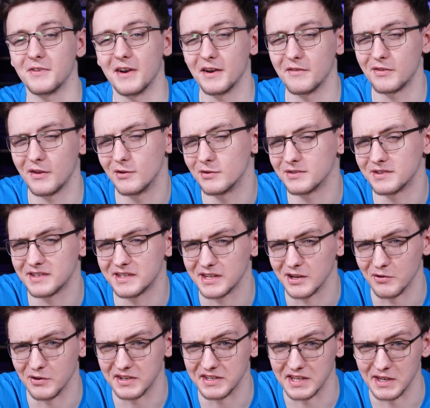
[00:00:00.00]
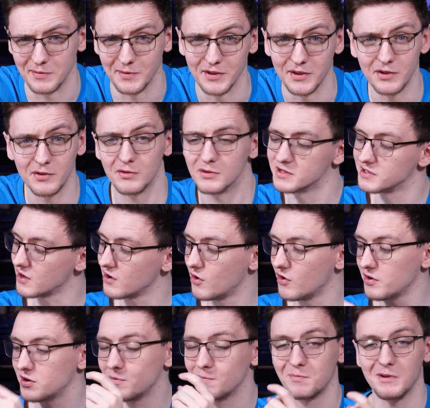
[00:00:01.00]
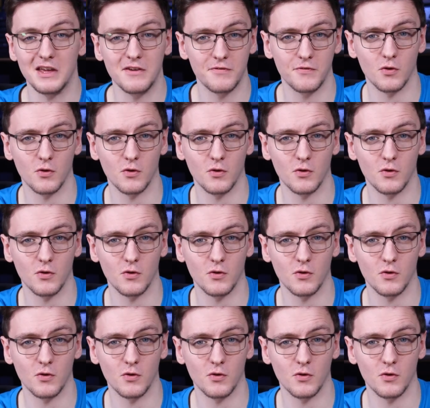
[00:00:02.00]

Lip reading: 5000 series CPUs on B450